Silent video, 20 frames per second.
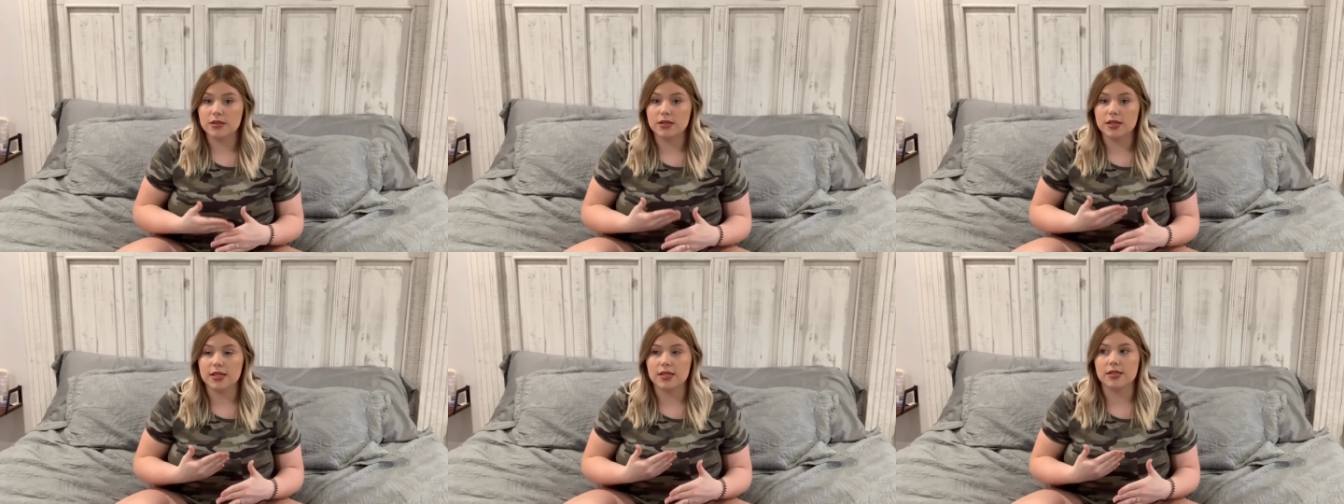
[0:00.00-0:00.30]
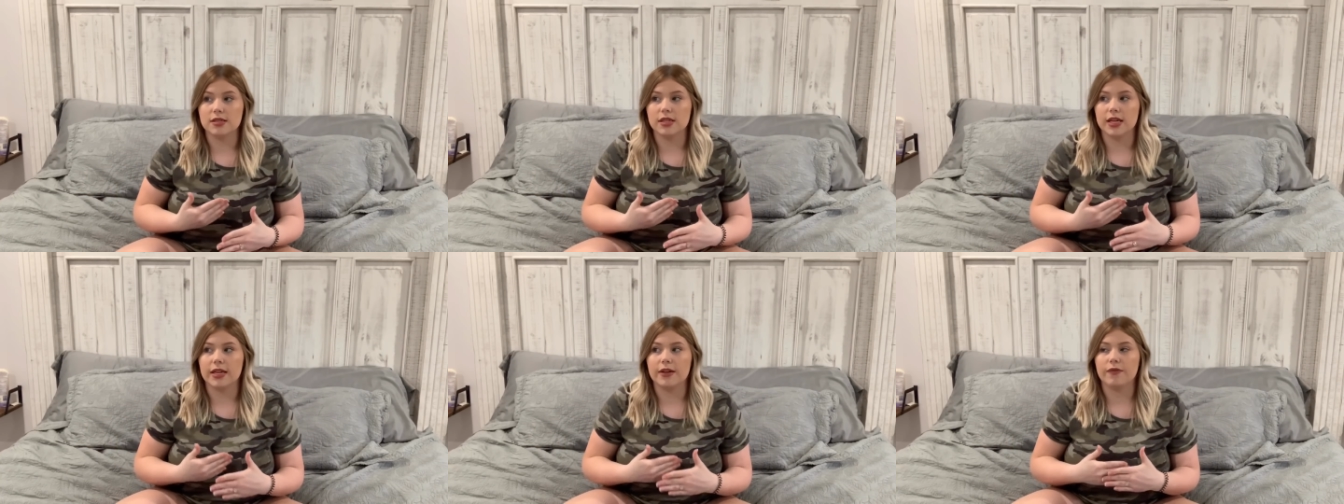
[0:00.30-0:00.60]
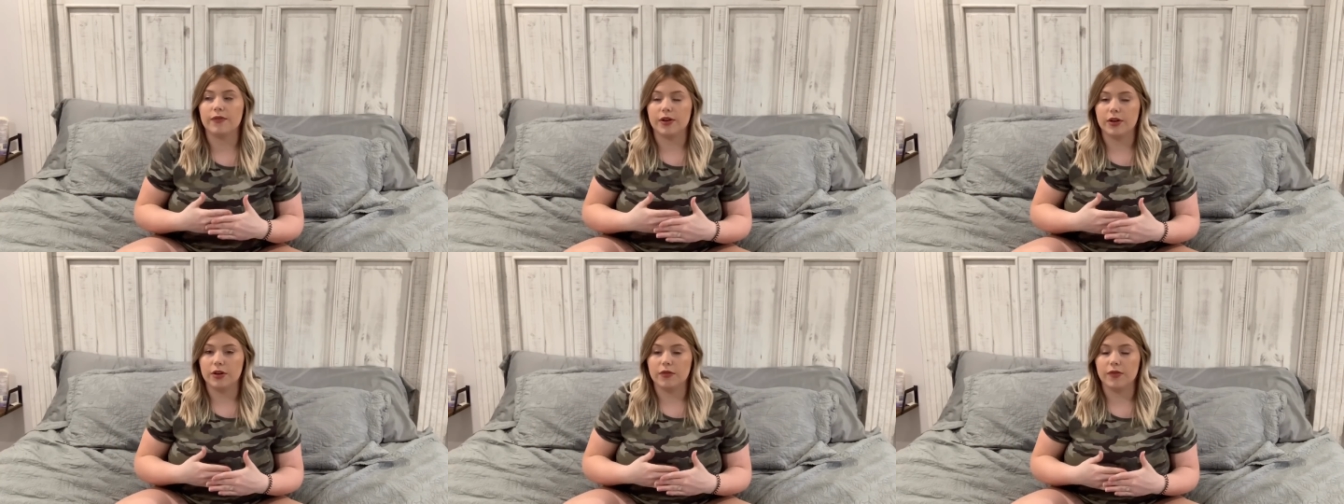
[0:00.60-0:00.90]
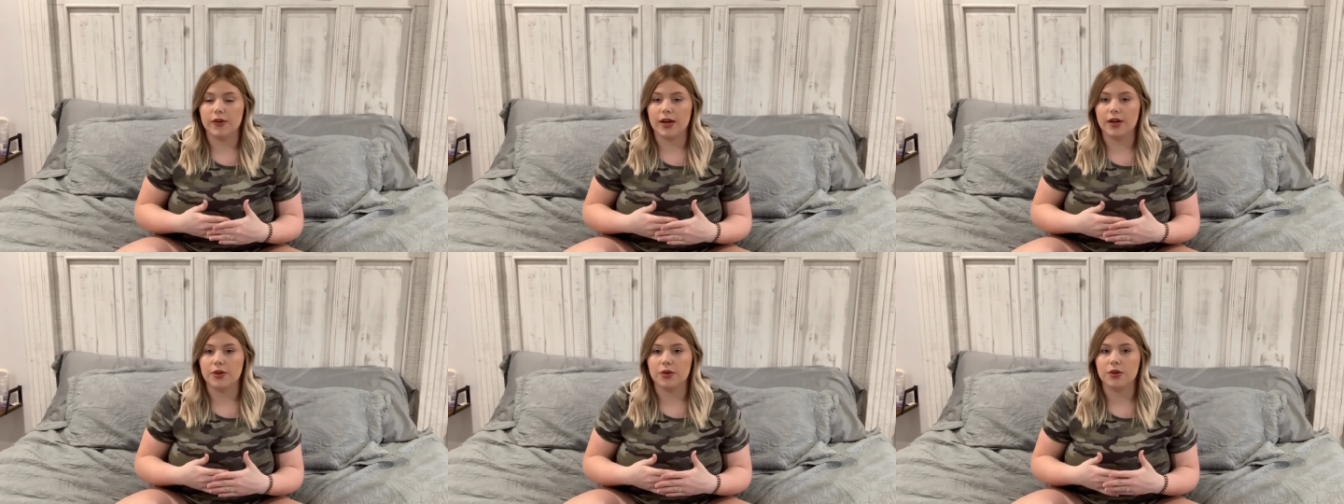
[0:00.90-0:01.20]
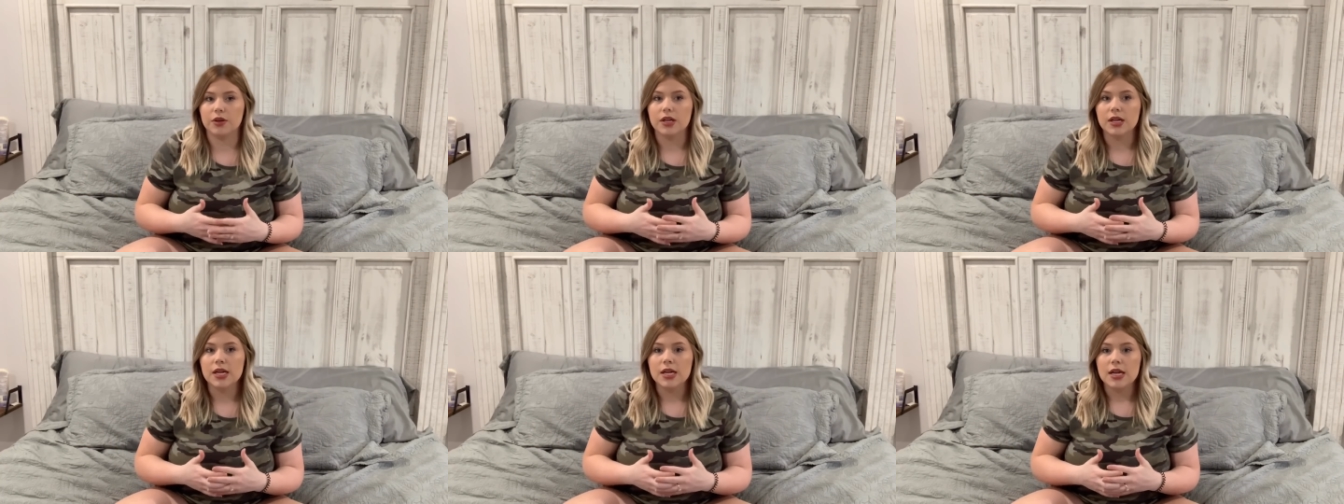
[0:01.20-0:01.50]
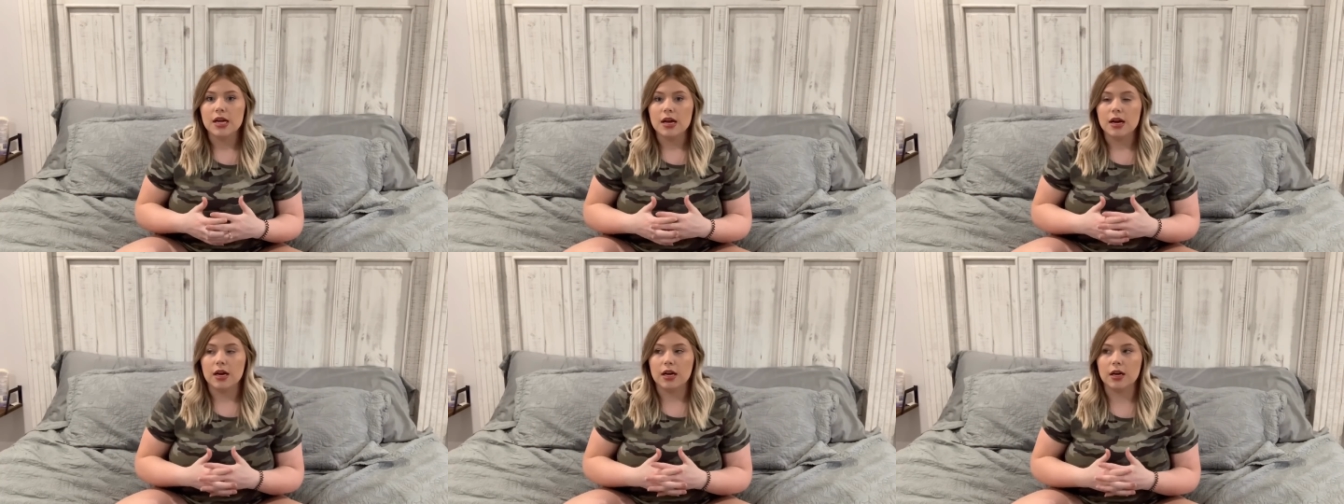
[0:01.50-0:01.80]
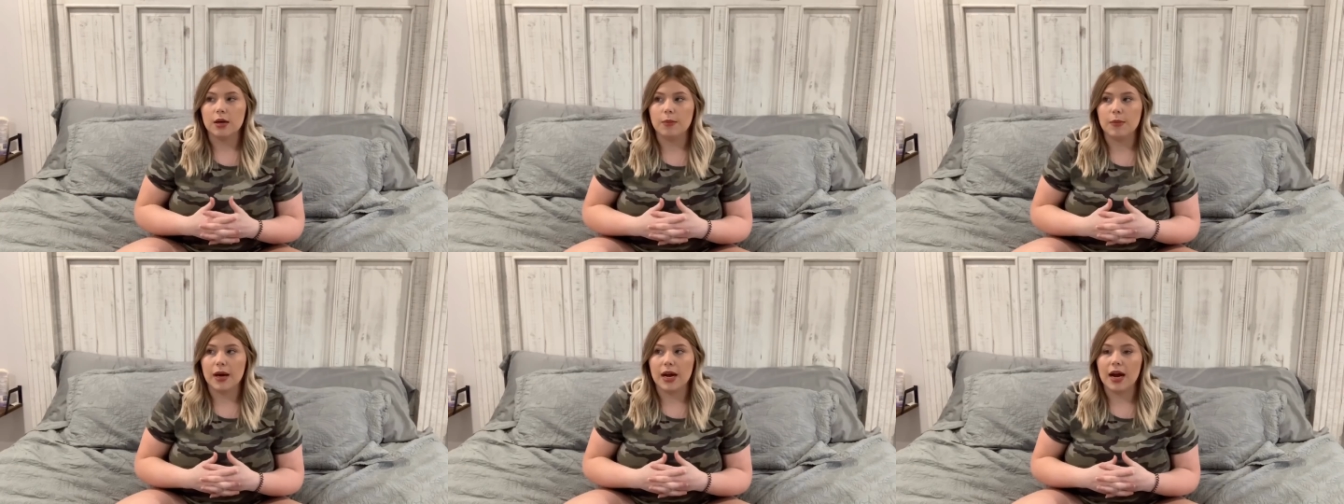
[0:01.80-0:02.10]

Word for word: is like very vital um,